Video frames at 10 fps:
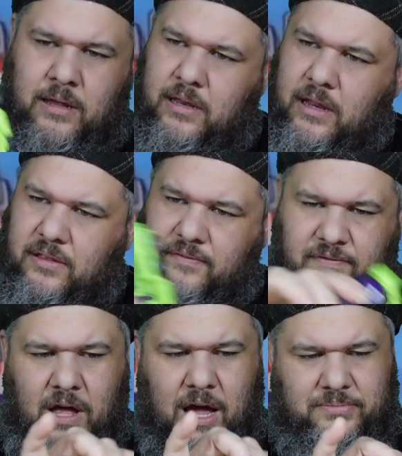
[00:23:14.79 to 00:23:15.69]
nothing
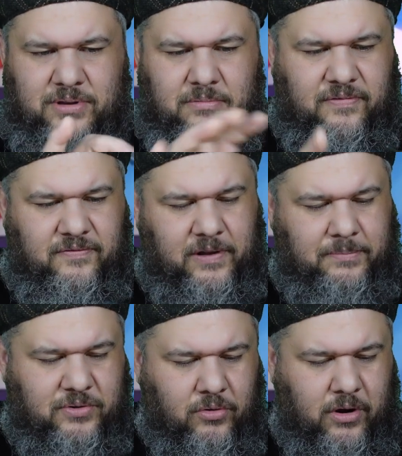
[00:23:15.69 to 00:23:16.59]
flops, nothing
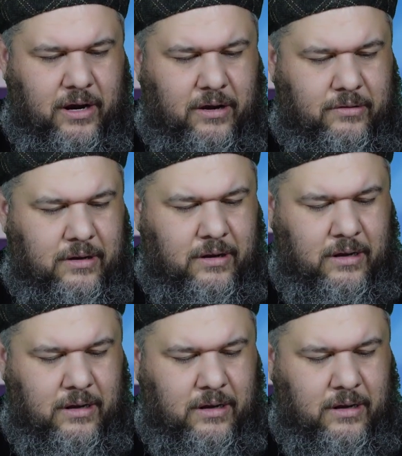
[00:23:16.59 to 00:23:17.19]
flips around.